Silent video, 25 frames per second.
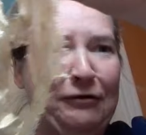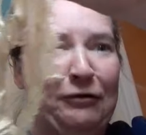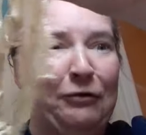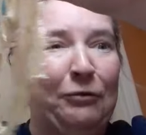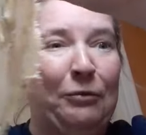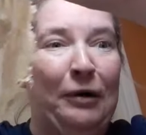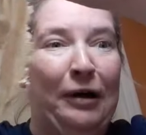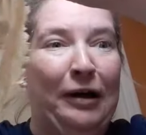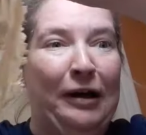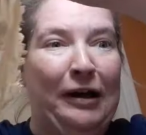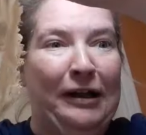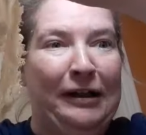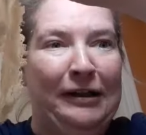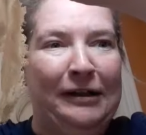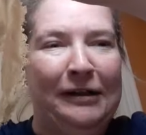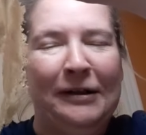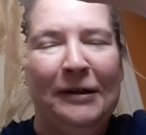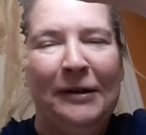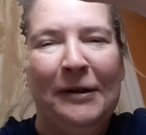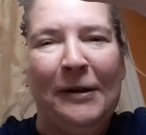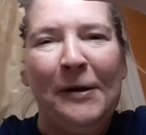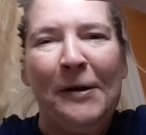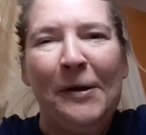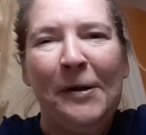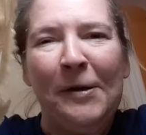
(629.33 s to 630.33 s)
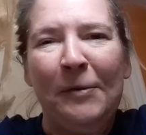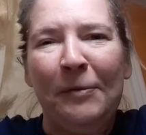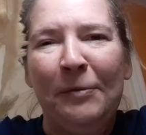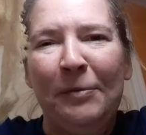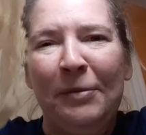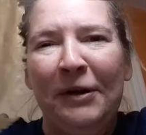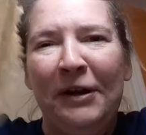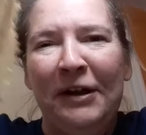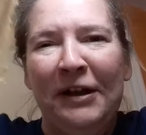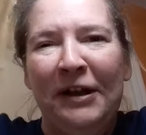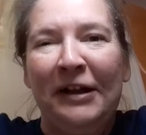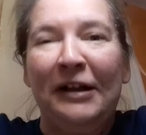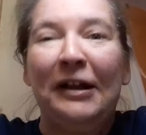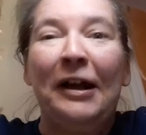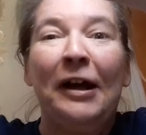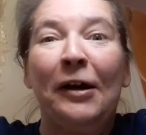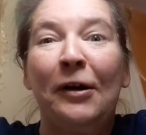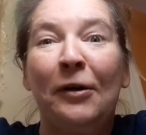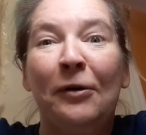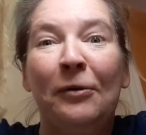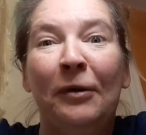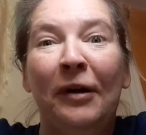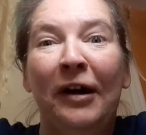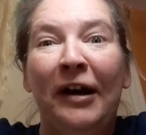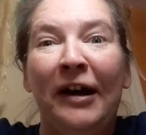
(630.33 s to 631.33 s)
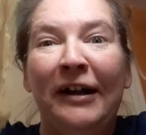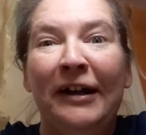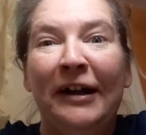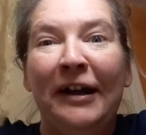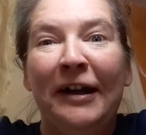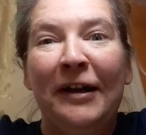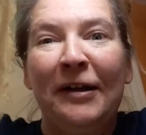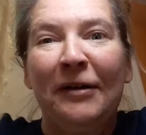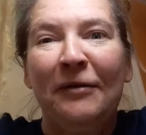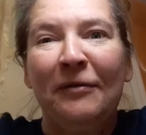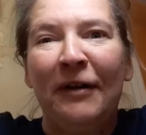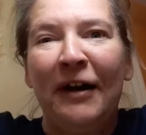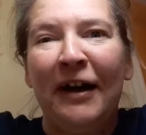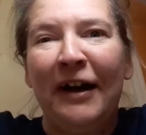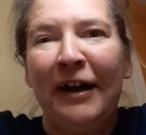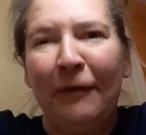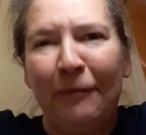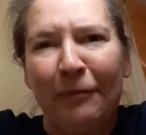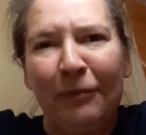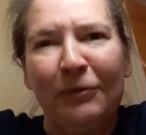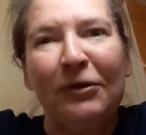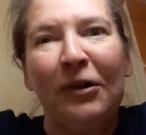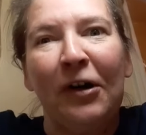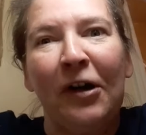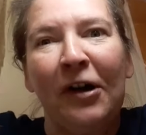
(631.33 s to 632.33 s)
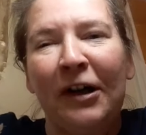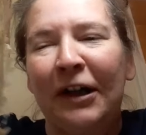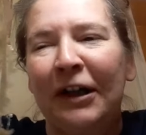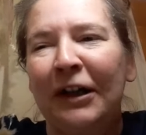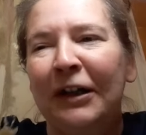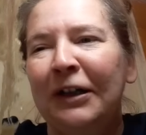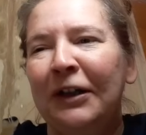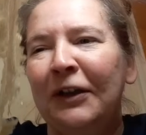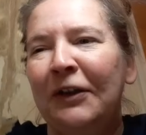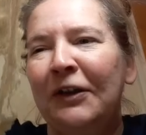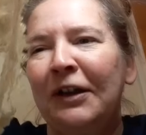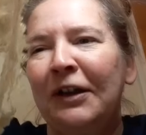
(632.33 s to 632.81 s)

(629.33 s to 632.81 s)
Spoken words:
quite. But not quite anyway. I'm talking into the